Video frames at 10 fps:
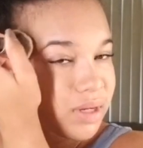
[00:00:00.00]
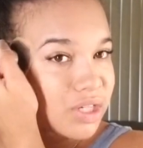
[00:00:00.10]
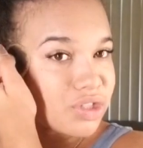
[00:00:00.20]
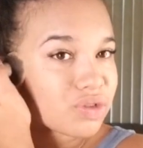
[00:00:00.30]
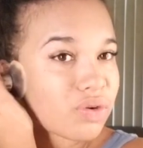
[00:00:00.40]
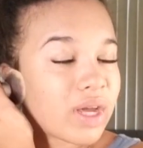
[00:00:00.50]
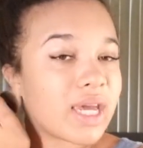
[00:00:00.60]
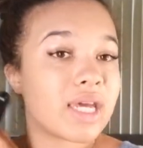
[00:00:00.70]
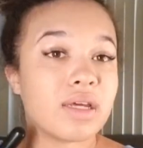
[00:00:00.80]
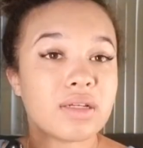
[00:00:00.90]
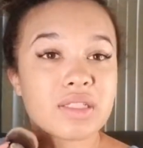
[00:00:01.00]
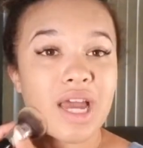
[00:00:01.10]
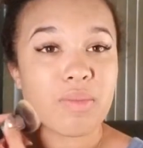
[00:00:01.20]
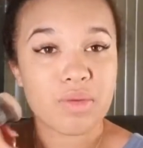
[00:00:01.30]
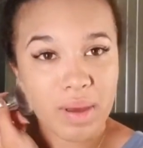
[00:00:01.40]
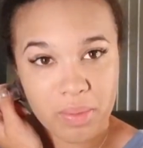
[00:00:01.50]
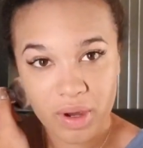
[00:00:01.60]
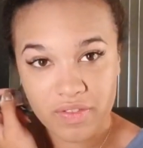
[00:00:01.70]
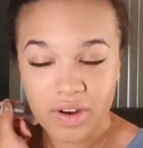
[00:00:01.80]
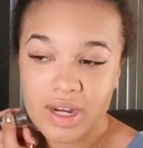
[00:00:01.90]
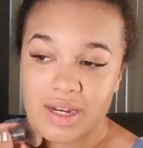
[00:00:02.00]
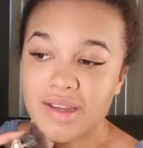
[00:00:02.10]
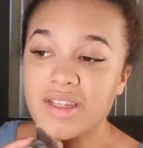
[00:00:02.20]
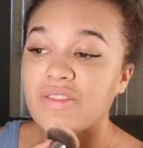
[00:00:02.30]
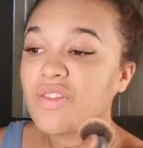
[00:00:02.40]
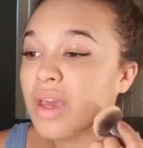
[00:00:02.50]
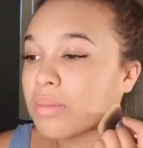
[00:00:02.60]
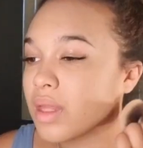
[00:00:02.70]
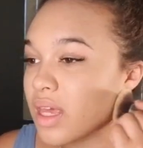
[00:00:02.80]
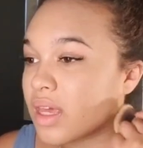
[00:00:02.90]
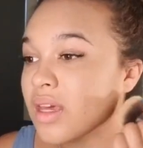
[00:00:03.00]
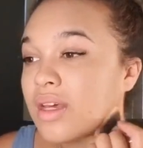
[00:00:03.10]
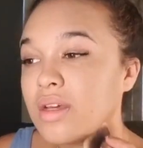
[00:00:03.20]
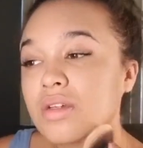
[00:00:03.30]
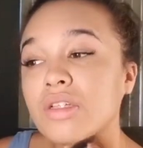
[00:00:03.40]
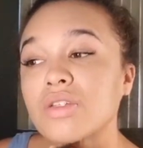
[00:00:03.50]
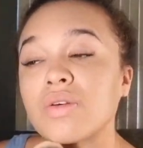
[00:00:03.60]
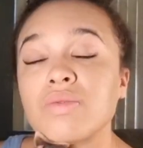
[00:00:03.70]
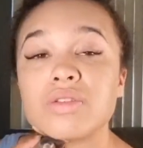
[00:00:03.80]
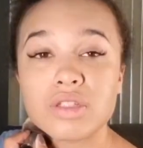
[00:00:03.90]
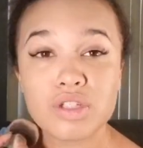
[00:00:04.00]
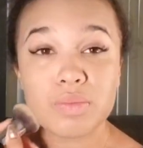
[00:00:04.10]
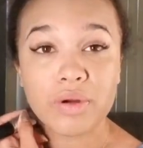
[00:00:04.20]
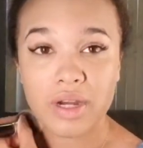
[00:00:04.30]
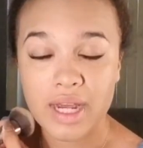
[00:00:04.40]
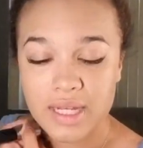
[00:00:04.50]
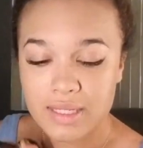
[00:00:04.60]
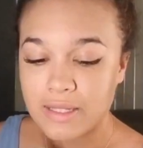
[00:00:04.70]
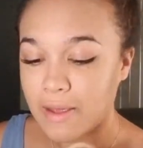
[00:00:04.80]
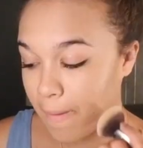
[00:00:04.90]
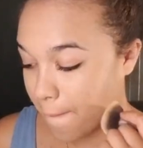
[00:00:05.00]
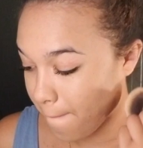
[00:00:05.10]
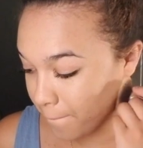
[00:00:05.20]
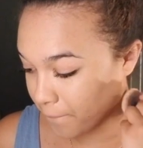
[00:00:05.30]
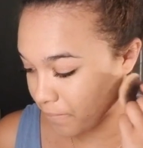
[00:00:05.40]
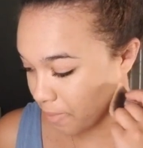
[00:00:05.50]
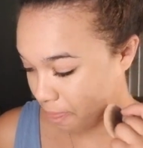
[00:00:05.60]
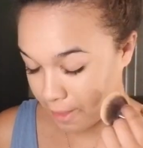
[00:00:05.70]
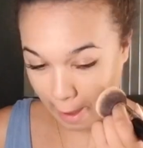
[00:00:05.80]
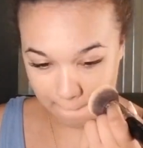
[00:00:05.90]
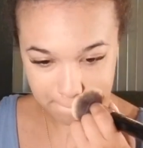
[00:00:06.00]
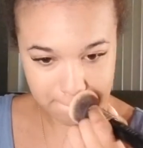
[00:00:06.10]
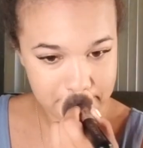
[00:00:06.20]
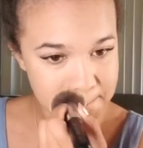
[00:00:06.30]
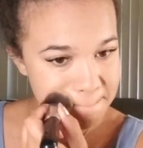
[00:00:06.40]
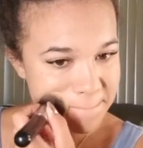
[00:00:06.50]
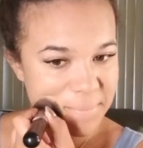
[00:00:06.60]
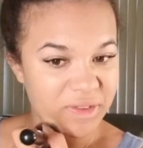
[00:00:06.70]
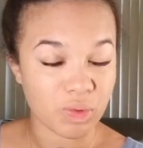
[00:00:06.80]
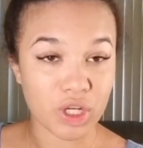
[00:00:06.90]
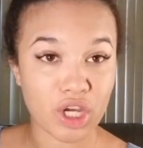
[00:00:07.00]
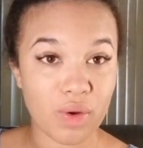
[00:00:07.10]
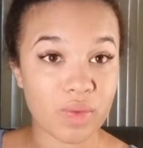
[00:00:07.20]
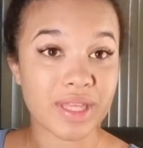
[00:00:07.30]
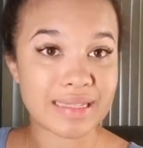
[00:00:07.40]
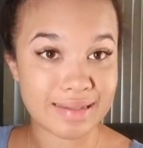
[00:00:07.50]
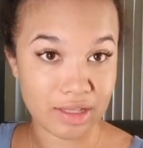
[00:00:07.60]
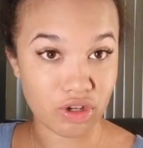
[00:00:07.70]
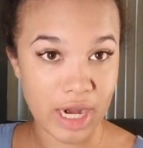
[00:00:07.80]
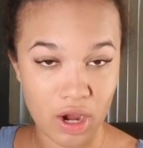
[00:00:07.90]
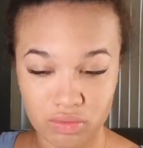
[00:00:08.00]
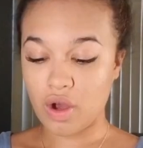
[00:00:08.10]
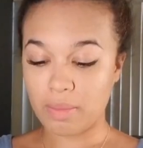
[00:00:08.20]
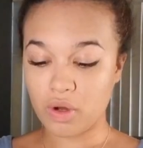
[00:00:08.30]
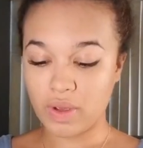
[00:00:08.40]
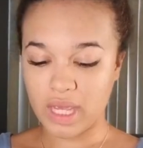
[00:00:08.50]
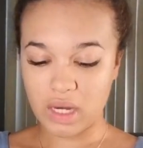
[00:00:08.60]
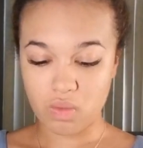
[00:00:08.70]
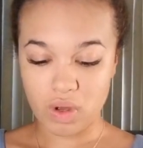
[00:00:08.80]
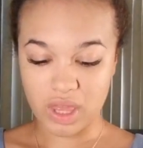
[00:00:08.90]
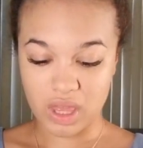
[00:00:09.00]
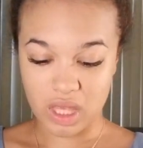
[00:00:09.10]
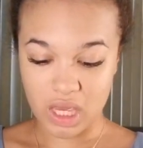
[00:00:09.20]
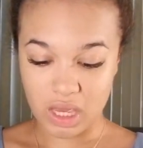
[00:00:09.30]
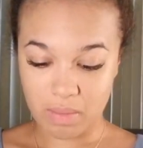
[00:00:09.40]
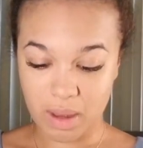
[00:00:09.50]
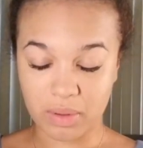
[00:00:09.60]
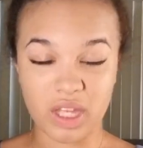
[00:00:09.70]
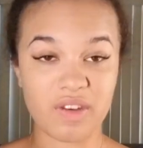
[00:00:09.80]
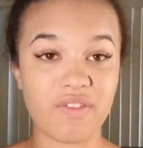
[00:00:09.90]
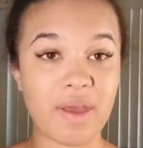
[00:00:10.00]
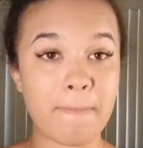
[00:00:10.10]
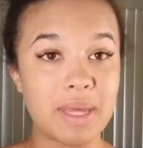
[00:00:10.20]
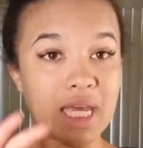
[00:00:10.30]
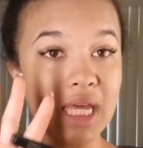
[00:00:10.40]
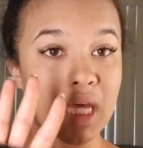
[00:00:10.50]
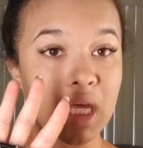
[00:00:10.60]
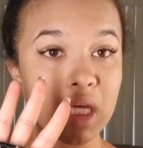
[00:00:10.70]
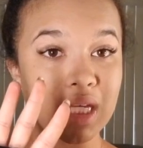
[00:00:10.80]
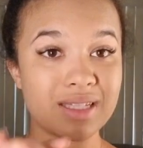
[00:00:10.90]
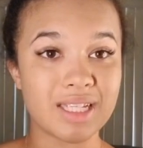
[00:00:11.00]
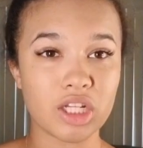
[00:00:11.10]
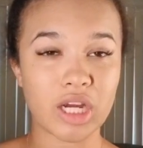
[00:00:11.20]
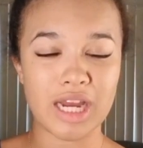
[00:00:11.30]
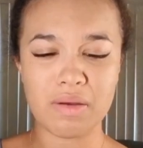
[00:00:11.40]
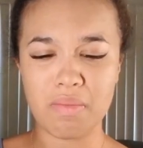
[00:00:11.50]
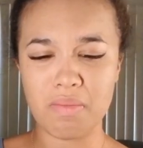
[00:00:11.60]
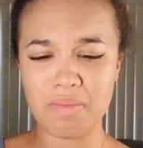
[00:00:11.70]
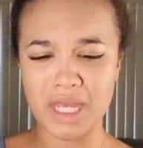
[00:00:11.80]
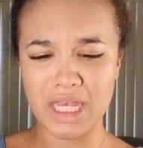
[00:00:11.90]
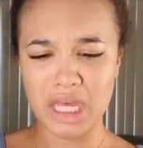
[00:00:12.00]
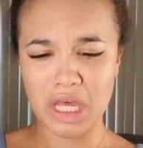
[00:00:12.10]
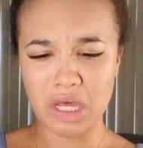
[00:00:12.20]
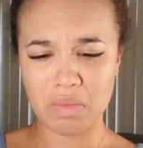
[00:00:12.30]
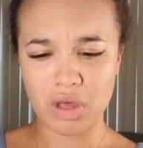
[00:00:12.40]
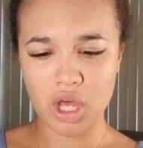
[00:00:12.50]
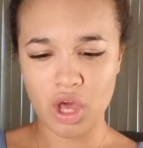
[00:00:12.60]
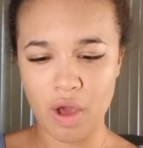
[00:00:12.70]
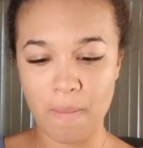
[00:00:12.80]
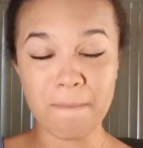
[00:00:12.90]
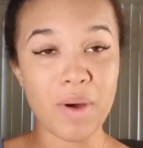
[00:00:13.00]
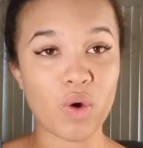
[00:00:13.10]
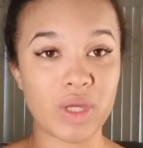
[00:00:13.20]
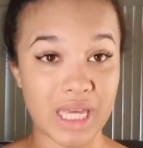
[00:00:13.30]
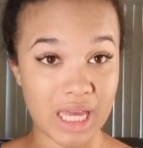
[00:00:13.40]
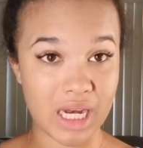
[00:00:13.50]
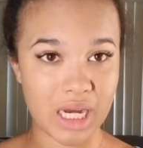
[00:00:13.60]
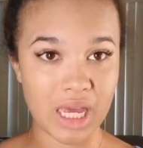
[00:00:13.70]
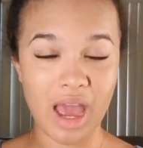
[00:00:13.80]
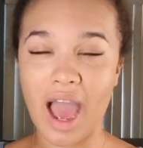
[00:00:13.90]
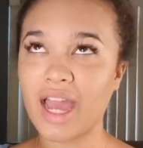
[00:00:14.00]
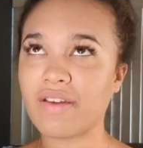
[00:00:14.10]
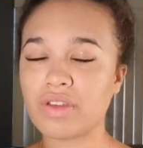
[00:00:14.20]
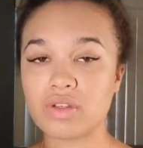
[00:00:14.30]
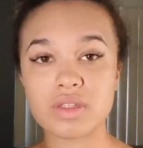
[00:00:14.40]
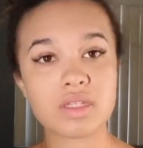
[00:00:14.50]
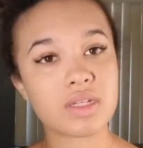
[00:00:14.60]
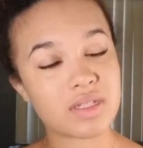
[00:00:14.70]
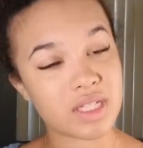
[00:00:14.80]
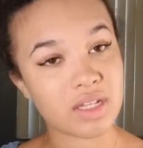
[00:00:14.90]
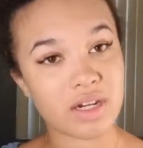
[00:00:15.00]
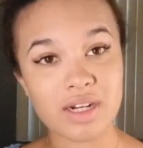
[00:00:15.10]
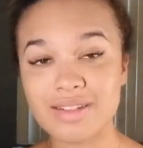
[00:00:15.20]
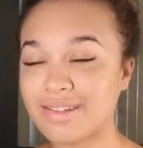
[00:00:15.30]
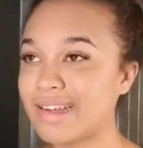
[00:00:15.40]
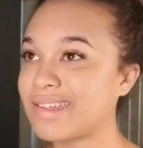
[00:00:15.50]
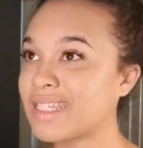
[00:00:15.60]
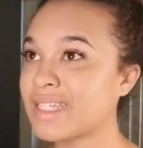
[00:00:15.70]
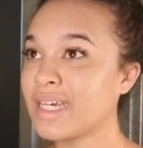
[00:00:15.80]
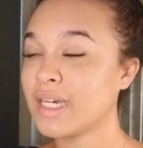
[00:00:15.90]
enjoy time with my boyfriend and his family. So it was super nice. Okay, so we're gonna go in with concealer now. I'm going in with the Maybelline Fit Me concealer in medium Moyen. I have used this concealer since